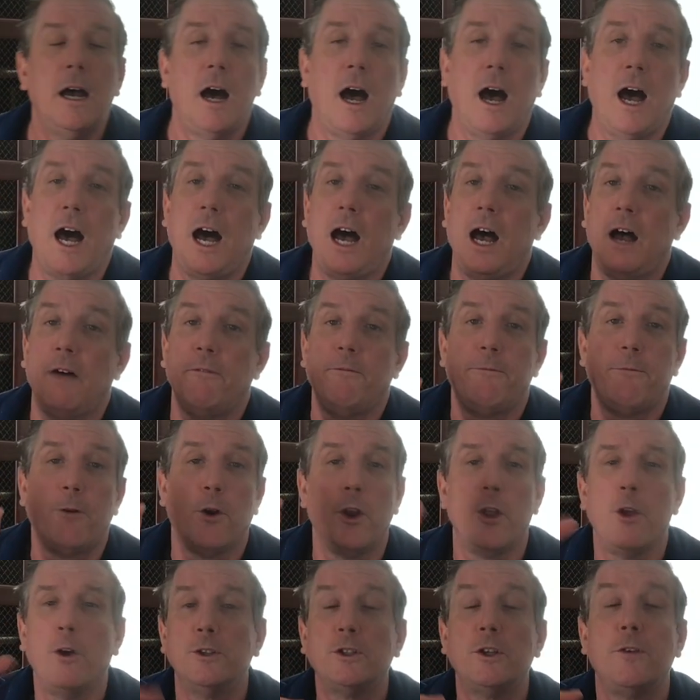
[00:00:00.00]
Uh,
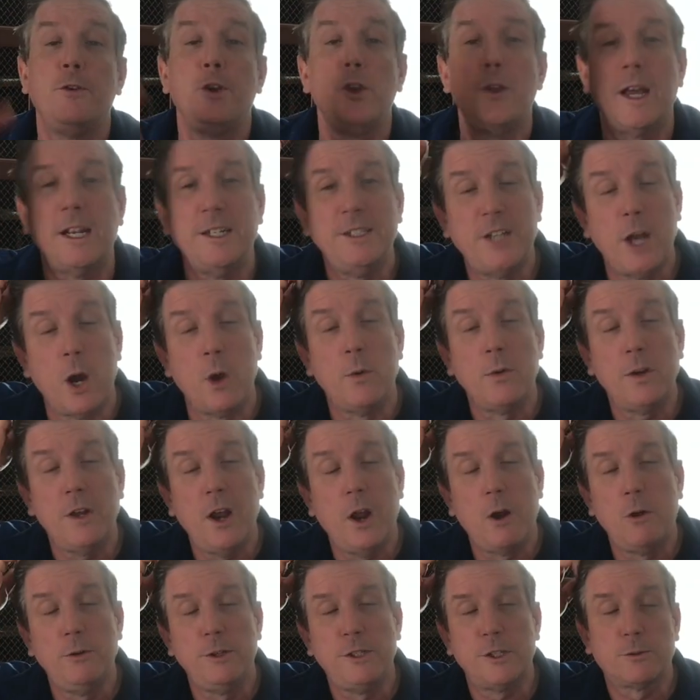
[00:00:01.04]
for those of you that don't
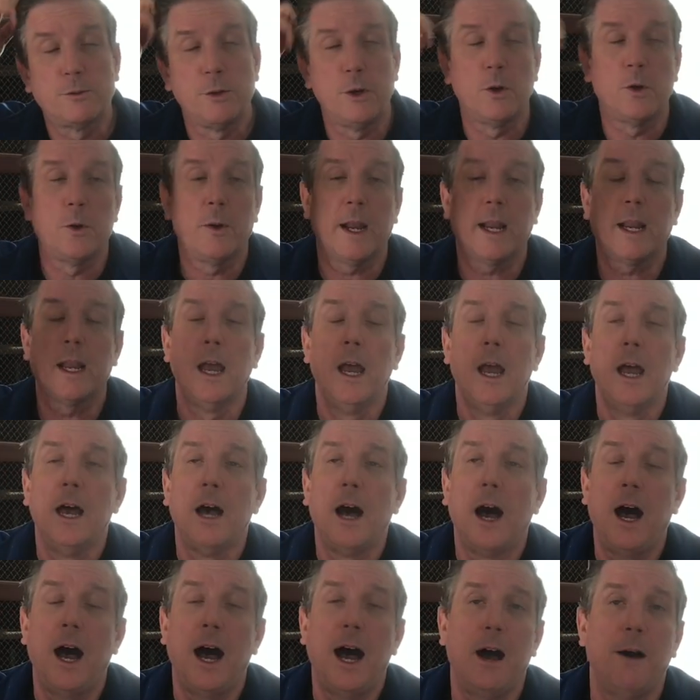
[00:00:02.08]
know, just real quick,
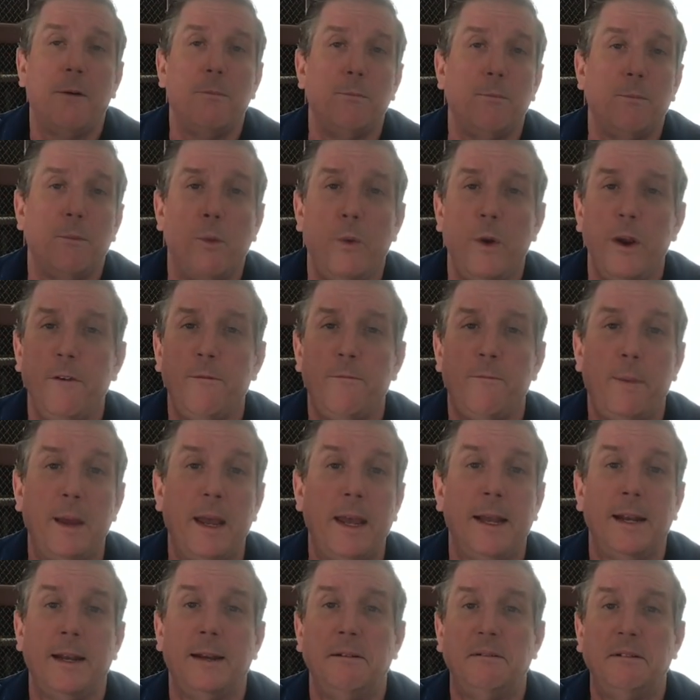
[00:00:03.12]
uh, we've
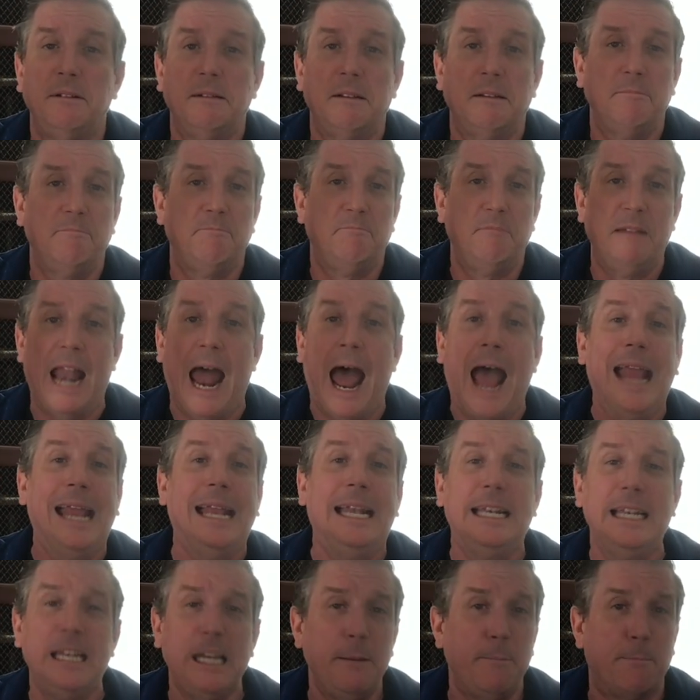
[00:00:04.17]
been
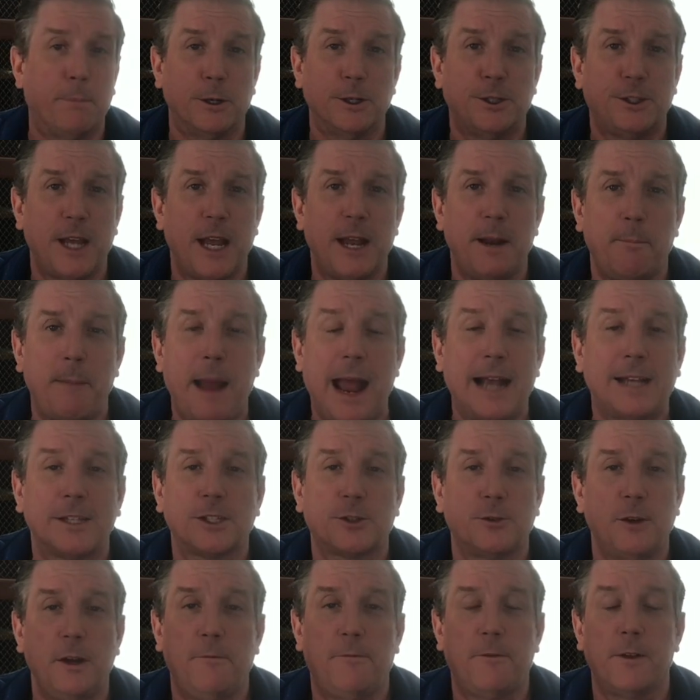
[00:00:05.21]
90%
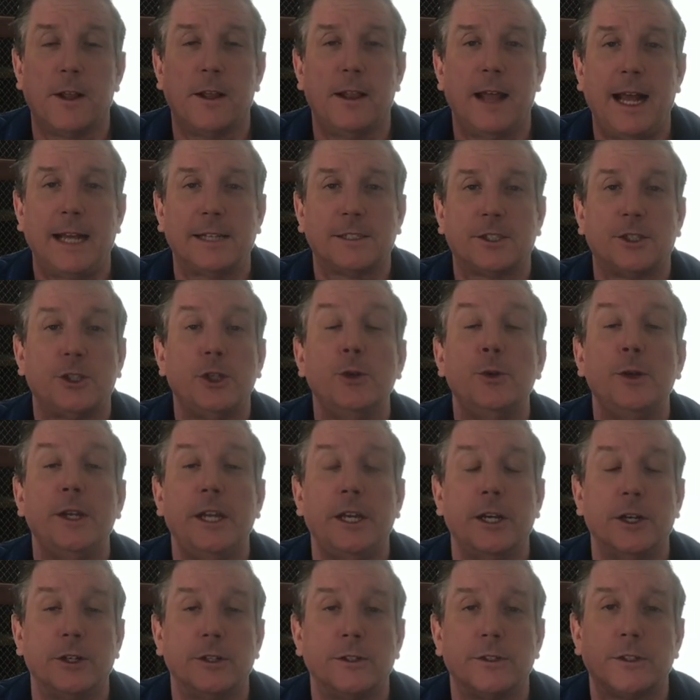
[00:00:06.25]
mastery for the last two
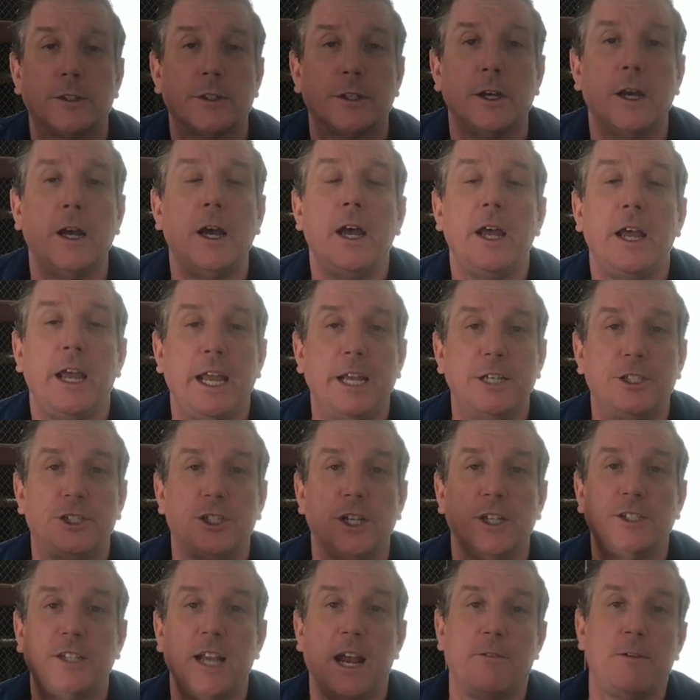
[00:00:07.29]
years. It's
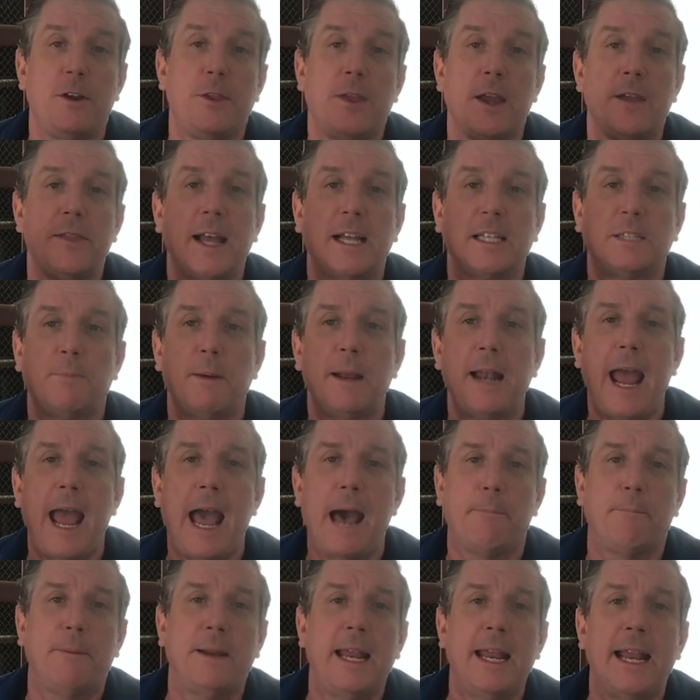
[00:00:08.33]
just everything that's been
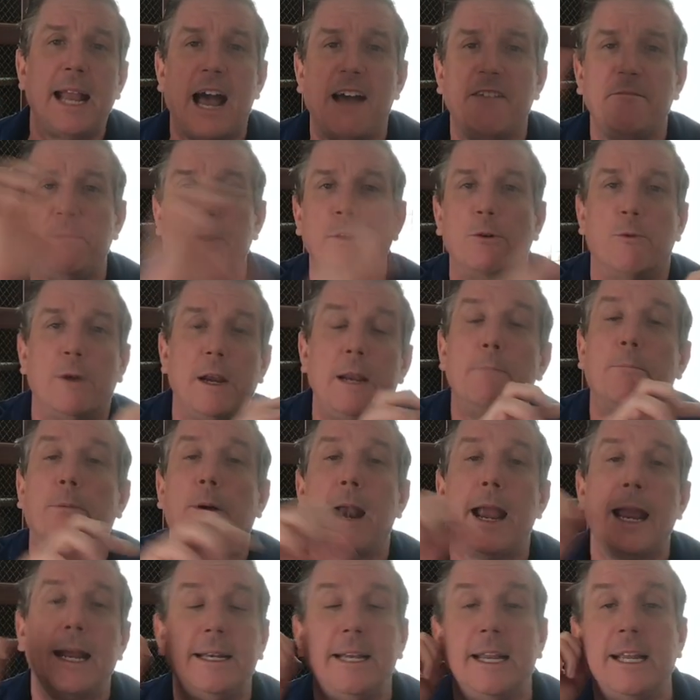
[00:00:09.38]
happening. I've been
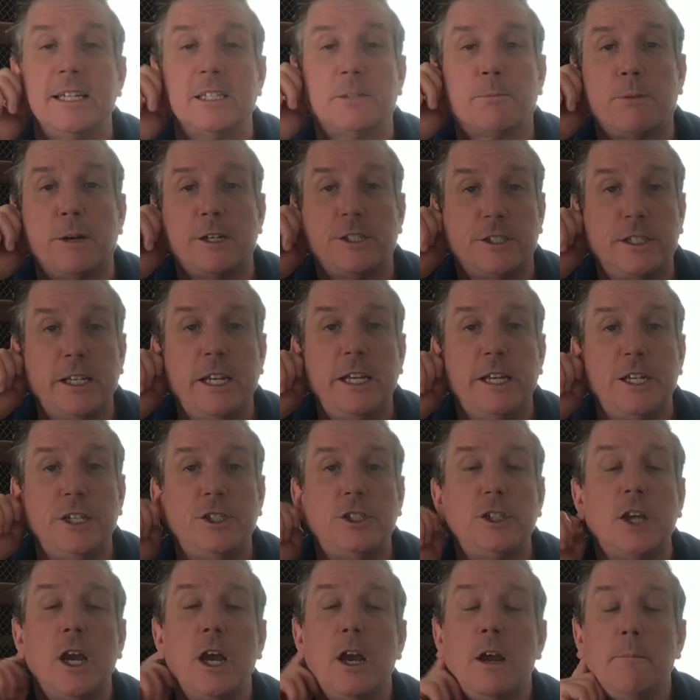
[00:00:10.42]
rebranding as
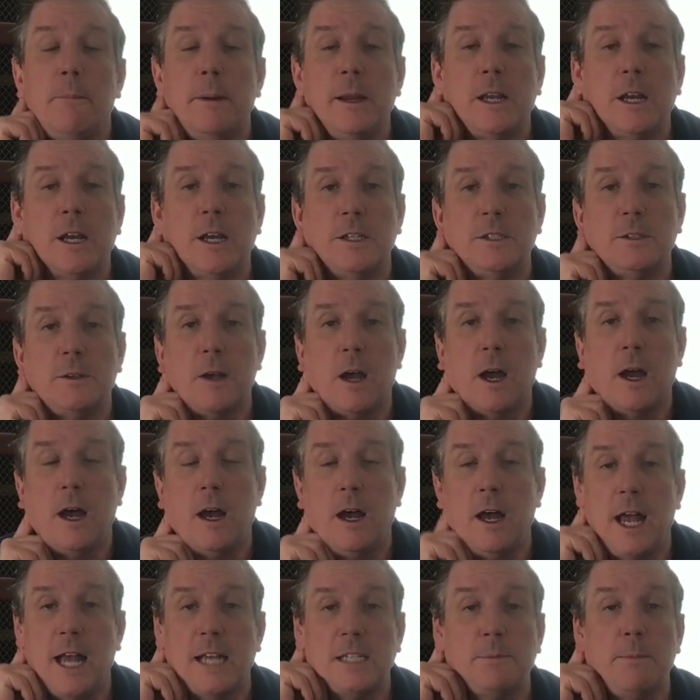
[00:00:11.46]
Prestige because,
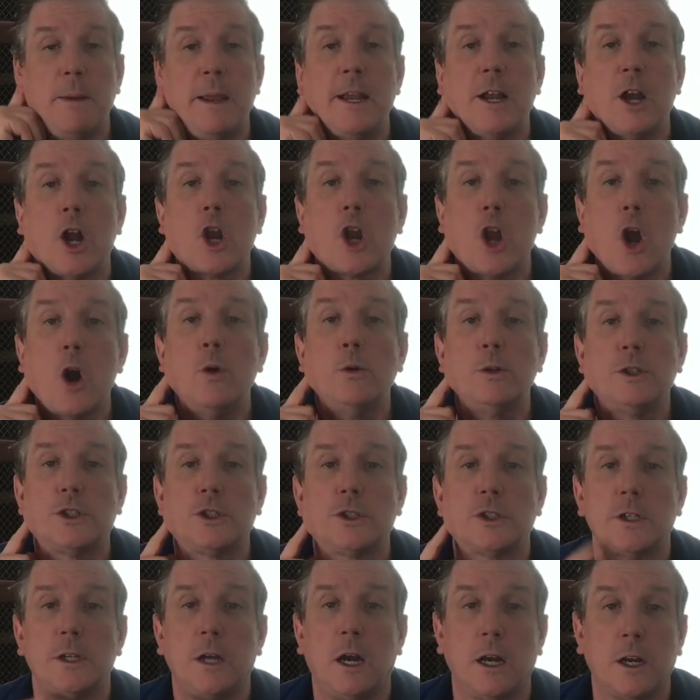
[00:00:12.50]
uh, as being a
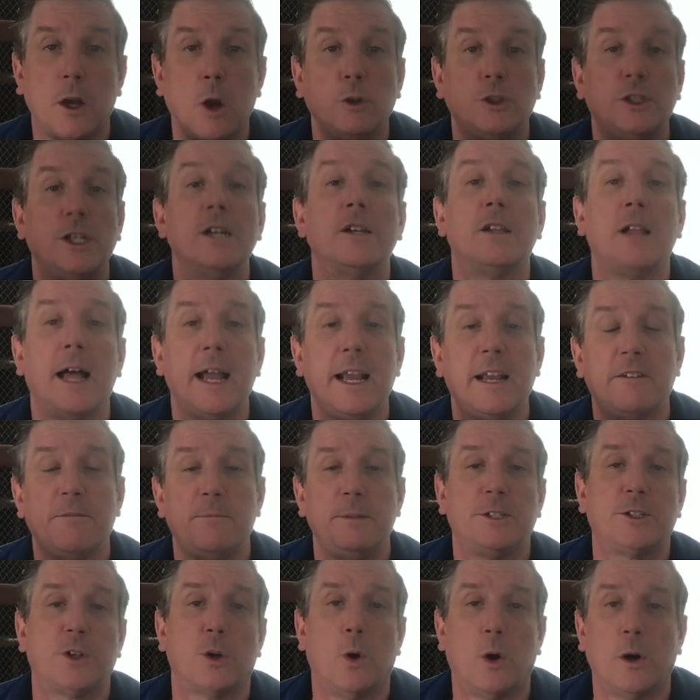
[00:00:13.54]
coach, a coaching client of
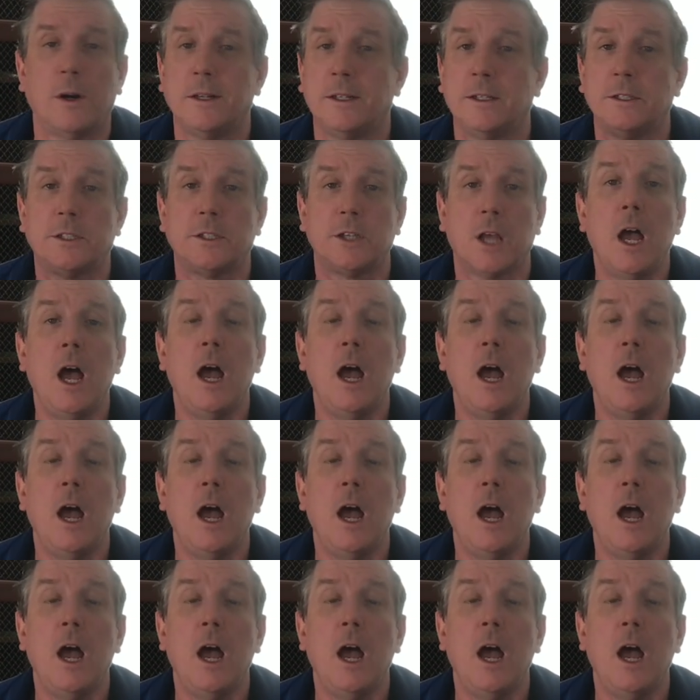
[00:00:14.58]
Mr. Horton's,